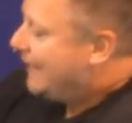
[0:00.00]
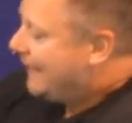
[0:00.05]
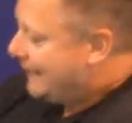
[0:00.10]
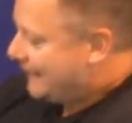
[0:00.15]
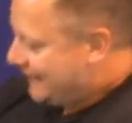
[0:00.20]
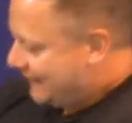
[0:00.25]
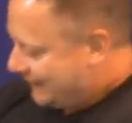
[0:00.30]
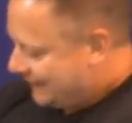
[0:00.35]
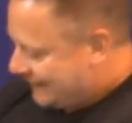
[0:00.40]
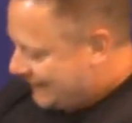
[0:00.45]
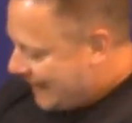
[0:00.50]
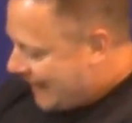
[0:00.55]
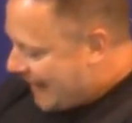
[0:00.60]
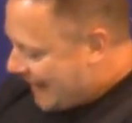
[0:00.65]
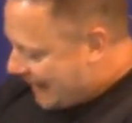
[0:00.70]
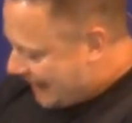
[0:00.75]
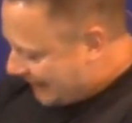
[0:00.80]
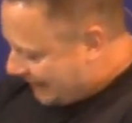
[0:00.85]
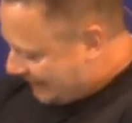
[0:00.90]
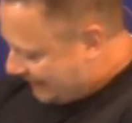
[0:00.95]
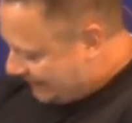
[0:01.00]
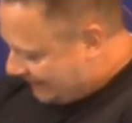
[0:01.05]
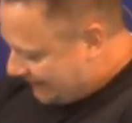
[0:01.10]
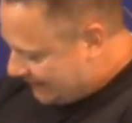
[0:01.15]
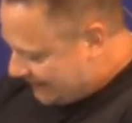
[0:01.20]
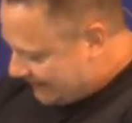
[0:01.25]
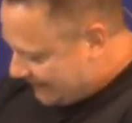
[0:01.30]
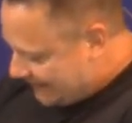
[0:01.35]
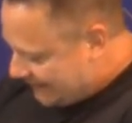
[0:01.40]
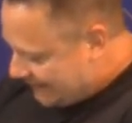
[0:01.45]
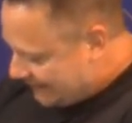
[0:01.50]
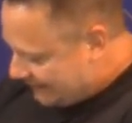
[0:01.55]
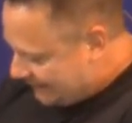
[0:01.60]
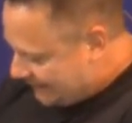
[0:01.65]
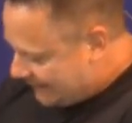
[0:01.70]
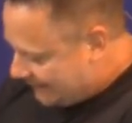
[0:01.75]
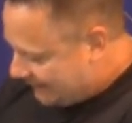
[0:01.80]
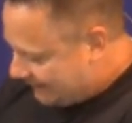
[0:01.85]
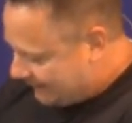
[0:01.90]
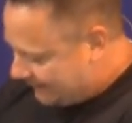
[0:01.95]
this guy, he's in a
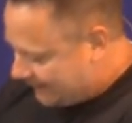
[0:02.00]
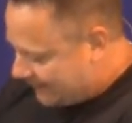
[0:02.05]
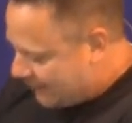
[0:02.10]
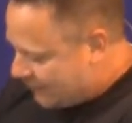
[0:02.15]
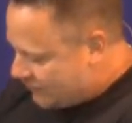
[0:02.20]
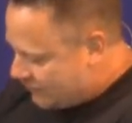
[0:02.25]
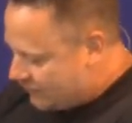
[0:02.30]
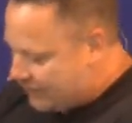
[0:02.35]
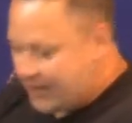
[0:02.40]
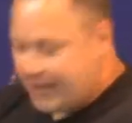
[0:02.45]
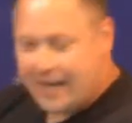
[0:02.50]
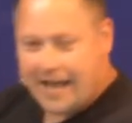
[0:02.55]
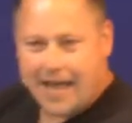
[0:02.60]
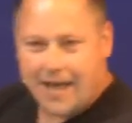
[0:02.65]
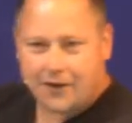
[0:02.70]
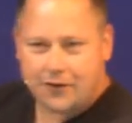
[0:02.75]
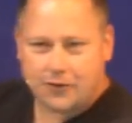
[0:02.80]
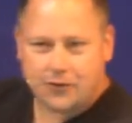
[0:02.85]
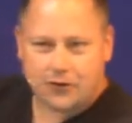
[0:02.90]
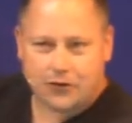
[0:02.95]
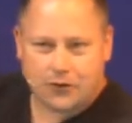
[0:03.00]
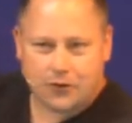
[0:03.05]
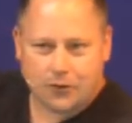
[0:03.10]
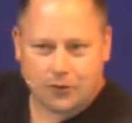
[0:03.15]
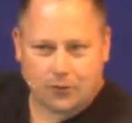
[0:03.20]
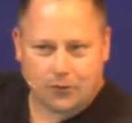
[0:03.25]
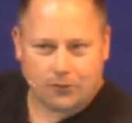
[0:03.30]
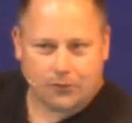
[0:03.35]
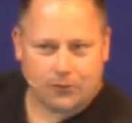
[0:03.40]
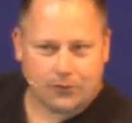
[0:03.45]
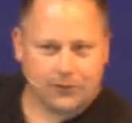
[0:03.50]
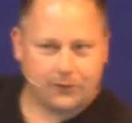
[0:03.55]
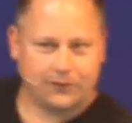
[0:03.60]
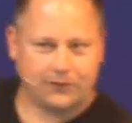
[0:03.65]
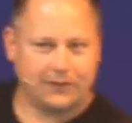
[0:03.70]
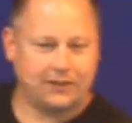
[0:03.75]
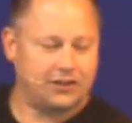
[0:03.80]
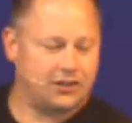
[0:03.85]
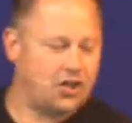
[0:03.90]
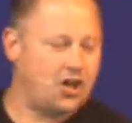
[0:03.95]
Nissan Sentra, and I don't know who's
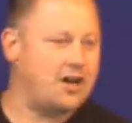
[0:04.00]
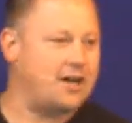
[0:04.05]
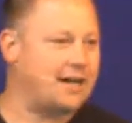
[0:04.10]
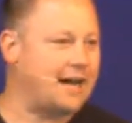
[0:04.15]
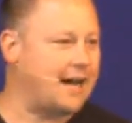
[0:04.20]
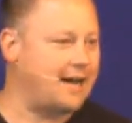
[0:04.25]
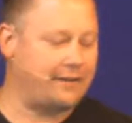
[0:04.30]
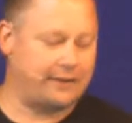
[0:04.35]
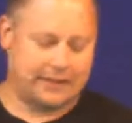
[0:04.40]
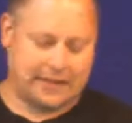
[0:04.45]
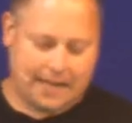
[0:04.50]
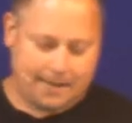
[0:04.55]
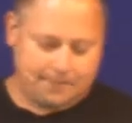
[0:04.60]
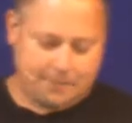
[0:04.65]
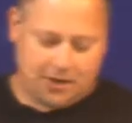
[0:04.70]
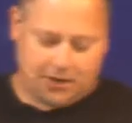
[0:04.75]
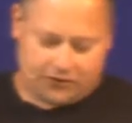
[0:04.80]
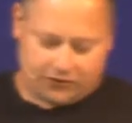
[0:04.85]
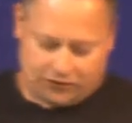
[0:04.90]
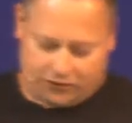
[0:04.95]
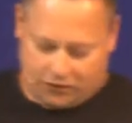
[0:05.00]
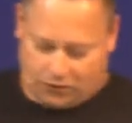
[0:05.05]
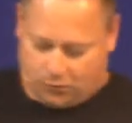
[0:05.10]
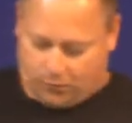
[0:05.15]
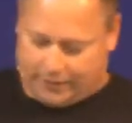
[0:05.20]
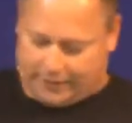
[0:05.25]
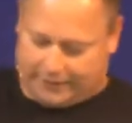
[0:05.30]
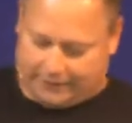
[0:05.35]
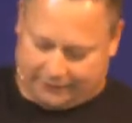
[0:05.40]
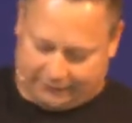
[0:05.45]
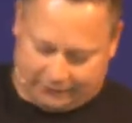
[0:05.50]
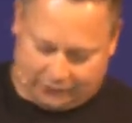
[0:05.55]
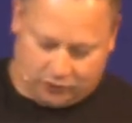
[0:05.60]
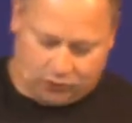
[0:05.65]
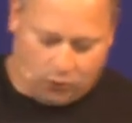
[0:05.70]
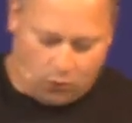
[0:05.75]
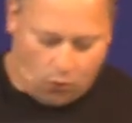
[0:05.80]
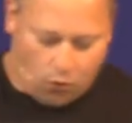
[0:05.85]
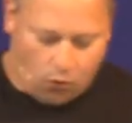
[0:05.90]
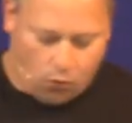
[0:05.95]
in Long Island. I'm not sure what his
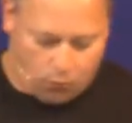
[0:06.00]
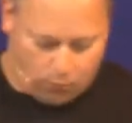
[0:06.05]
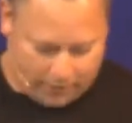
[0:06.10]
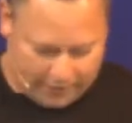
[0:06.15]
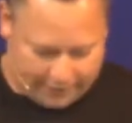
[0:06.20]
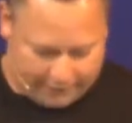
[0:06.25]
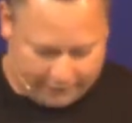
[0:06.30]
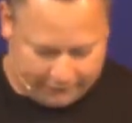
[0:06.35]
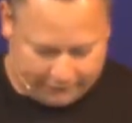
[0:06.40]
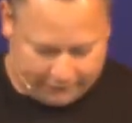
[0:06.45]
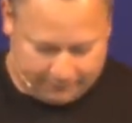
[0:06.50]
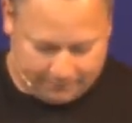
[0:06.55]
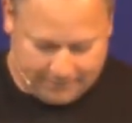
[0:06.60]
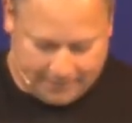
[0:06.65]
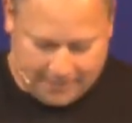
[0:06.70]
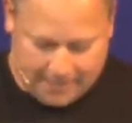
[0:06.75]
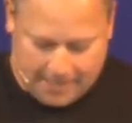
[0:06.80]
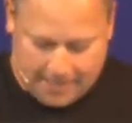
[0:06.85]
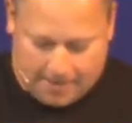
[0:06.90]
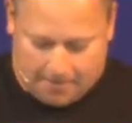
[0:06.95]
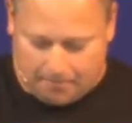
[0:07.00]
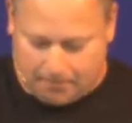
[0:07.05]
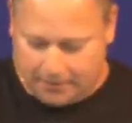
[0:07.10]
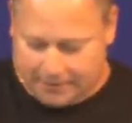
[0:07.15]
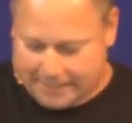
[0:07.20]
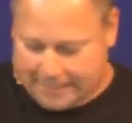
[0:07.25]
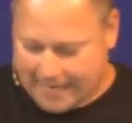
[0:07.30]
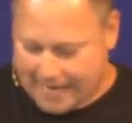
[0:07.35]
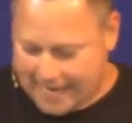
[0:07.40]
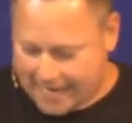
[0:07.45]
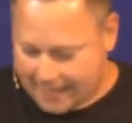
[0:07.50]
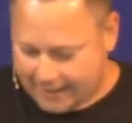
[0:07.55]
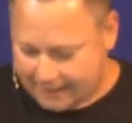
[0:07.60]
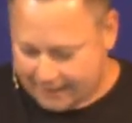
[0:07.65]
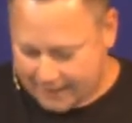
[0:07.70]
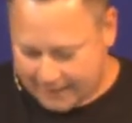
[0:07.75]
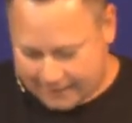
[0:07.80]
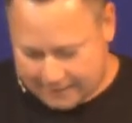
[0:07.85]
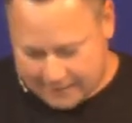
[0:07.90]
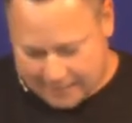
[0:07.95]
goal was, but he had
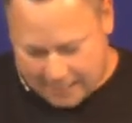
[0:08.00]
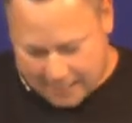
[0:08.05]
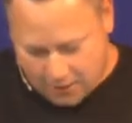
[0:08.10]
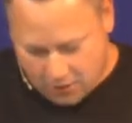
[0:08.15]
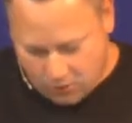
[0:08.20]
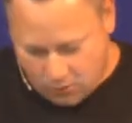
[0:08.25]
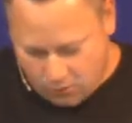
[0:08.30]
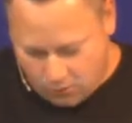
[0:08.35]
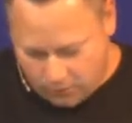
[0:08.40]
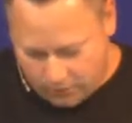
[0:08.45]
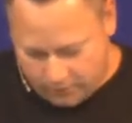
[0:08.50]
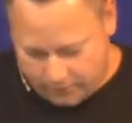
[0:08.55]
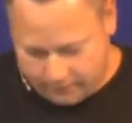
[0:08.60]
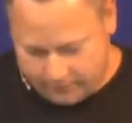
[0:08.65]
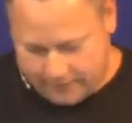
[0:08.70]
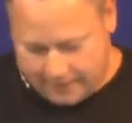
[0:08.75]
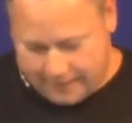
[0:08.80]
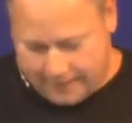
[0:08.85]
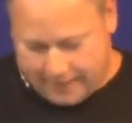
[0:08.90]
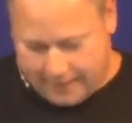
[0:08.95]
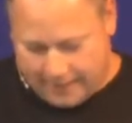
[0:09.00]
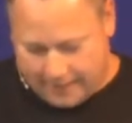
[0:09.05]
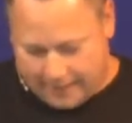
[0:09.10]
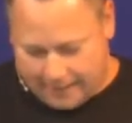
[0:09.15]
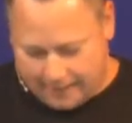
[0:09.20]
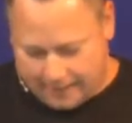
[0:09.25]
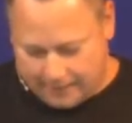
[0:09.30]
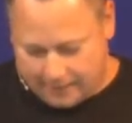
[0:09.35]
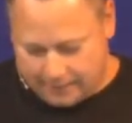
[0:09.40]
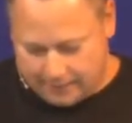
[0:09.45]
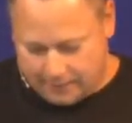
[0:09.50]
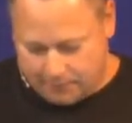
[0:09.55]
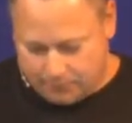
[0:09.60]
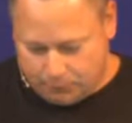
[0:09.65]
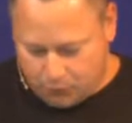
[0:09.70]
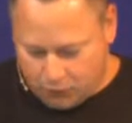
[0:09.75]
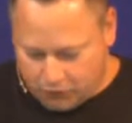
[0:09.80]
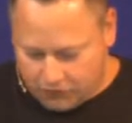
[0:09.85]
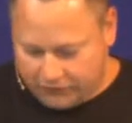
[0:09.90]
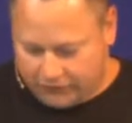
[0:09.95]
like an air horn and
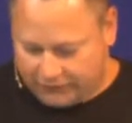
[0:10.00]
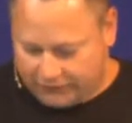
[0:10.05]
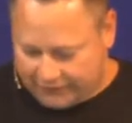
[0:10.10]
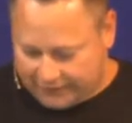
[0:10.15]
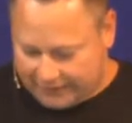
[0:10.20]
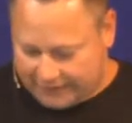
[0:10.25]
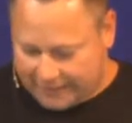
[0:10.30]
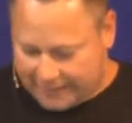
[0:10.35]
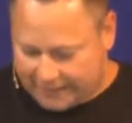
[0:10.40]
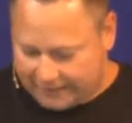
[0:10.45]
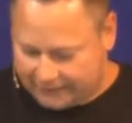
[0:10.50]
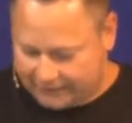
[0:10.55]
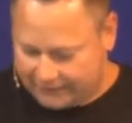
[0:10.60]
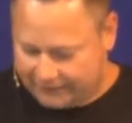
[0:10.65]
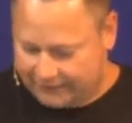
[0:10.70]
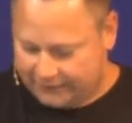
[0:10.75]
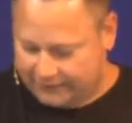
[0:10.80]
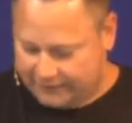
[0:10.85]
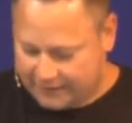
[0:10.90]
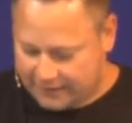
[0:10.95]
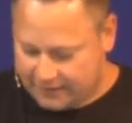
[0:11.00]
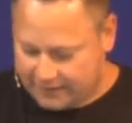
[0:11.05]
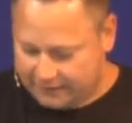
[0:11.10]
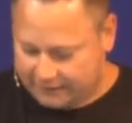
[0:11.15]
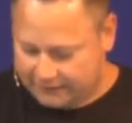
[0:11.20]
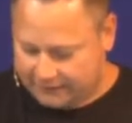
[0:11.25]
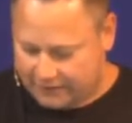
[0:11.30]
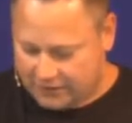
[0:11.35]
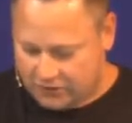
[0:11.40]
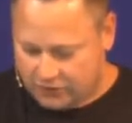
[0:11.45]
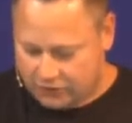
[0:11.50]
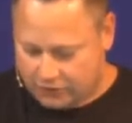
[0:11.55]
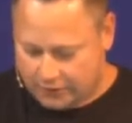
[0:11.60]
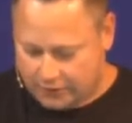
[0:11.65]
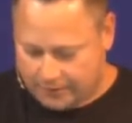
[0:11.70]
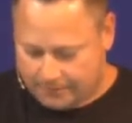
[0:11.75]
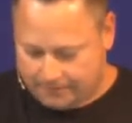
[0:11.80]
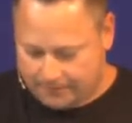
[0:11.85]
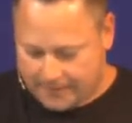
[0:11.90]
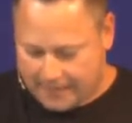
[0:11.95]
emergency lights in his neon
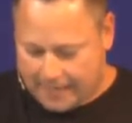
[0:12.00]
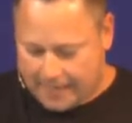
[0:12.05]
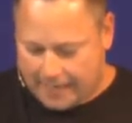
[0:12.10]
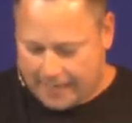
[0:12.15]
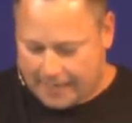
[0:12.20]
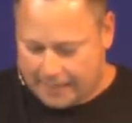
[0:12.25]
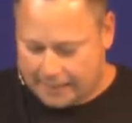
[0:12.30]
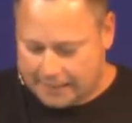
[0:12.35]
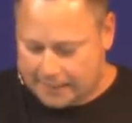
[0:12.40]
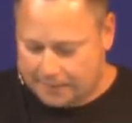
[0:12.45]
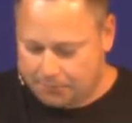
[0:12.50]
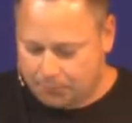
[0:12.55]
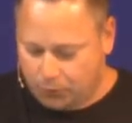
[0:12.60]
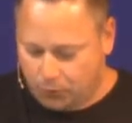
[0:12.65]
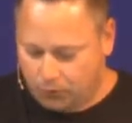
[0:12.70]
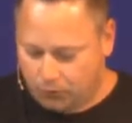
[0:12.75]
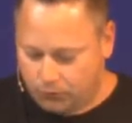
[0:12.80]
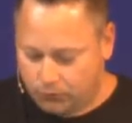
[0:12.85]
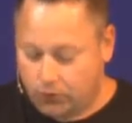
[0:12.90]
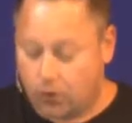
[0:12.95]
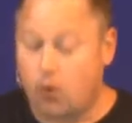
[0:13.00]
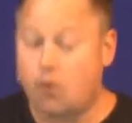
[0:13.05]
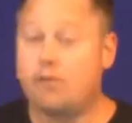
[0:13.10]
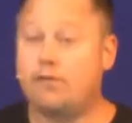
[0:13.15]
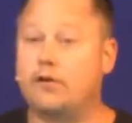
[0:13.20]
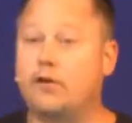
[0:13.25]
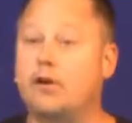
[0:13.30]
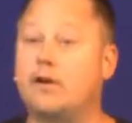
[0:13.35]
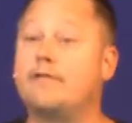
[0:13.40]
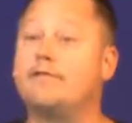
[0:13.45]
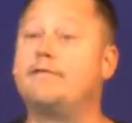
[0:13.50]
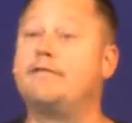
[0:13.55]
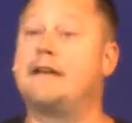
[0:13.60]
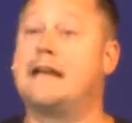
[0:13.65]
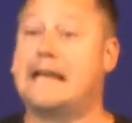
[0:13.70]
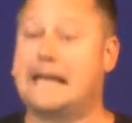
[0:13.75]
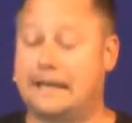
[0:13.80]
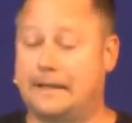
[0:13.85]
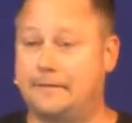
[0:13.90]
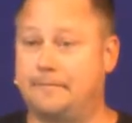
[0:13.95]
Sentra, and he pulled over a
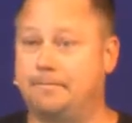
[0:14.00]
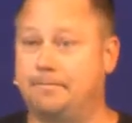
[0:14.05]
van.